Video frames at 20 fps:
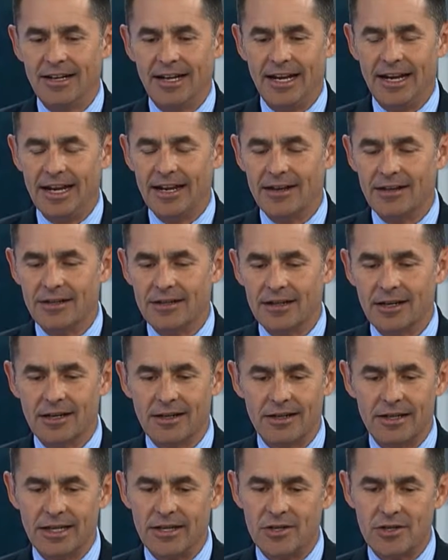And
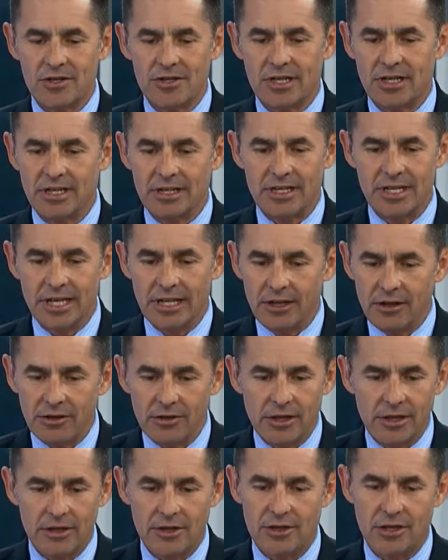they just
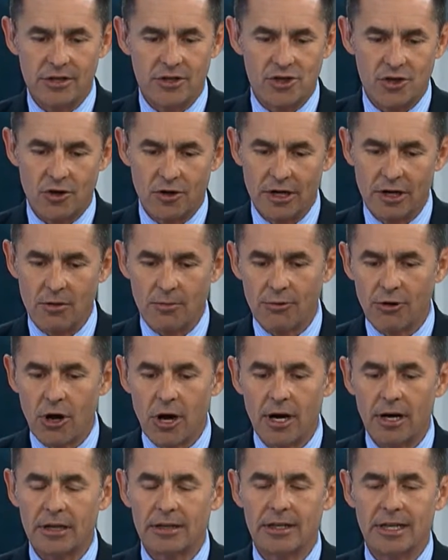continue to churn out
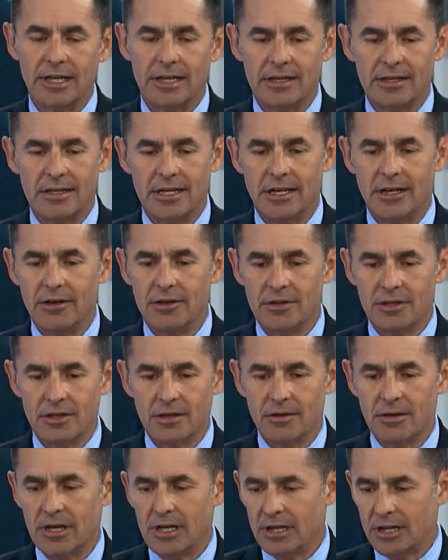product. They continue
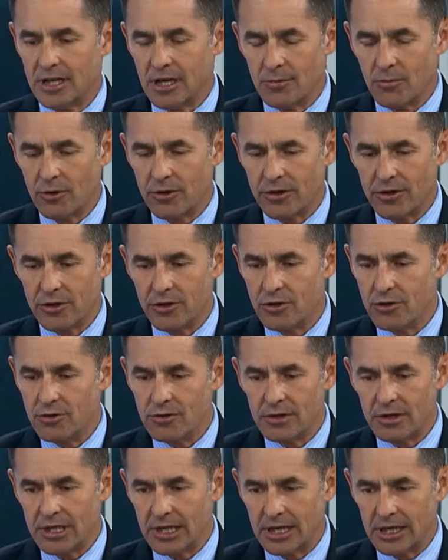to come with
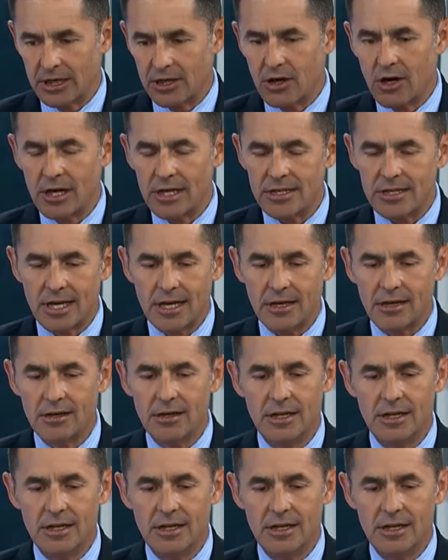new content.